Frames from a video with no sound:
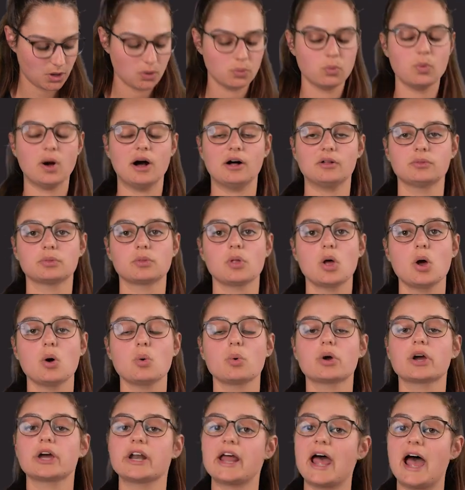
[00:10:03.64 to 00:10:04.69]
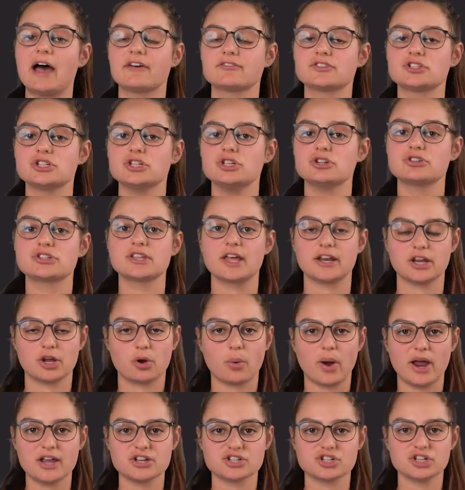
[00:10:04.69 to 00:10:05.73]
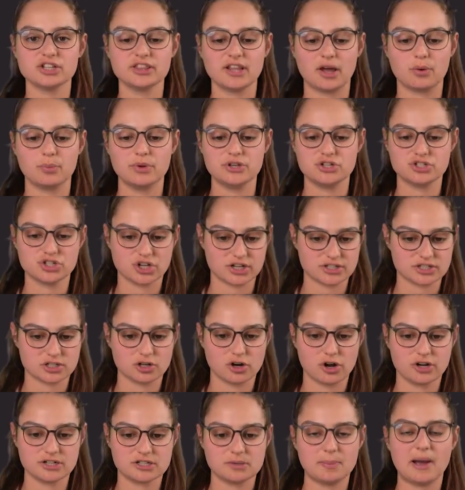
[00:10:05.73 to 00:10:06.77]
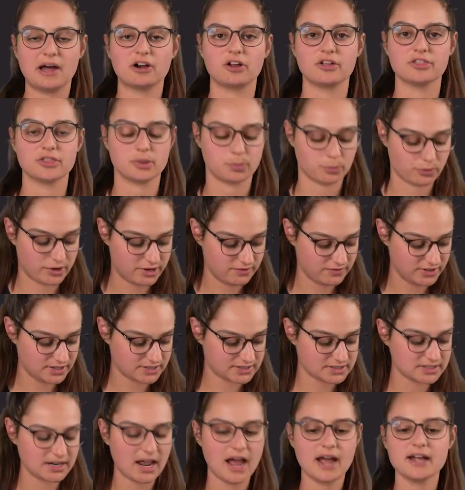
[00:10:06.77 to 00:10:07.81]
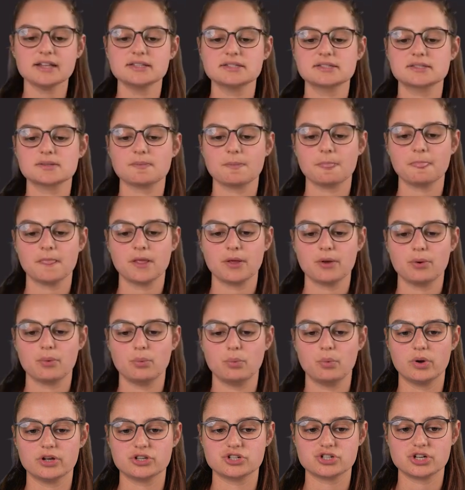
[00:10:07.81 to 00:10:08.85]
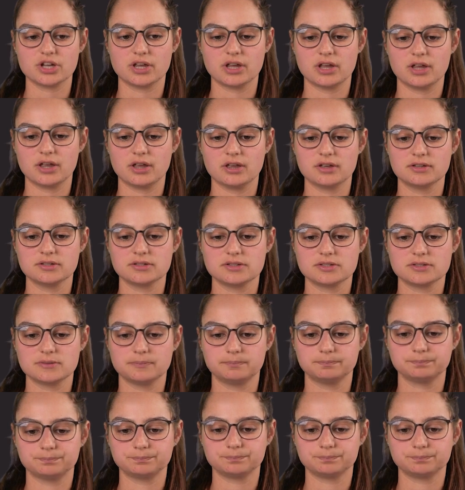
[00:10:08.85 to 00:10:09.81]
Well, we're going to have to use that equation that we just learned about on the previous slides, which is